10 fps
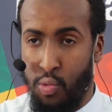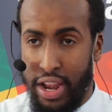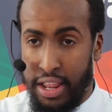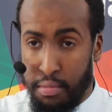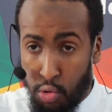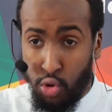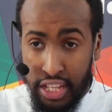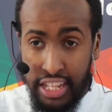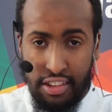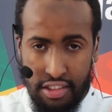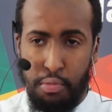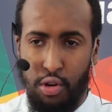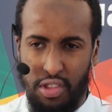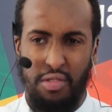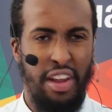went in more details, this
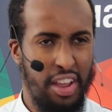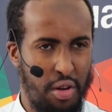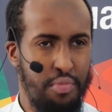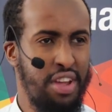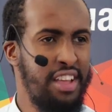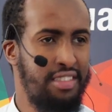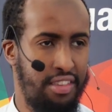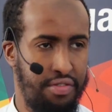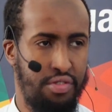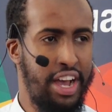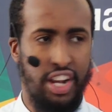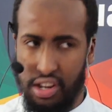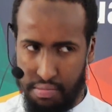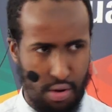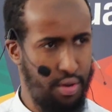book is very comprehensive, it's not
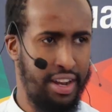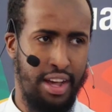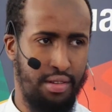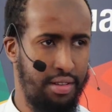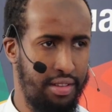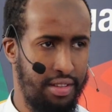actually broken down.